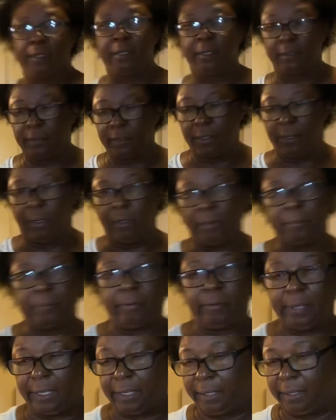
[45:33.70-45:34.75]
cooked the
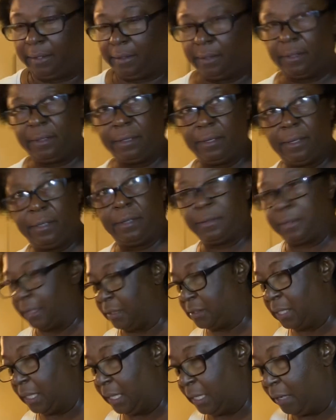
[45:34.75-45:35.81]
cornbread.
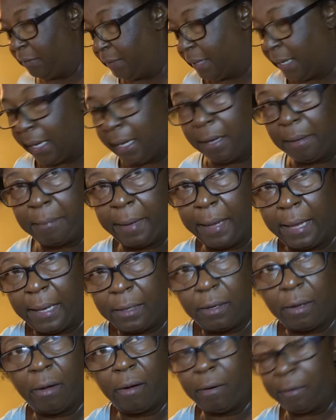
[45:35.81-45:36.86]
She ain't never came back,
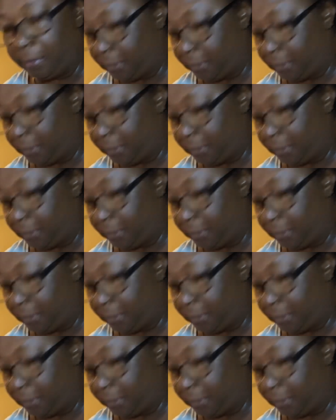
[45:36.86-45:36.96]
y'all.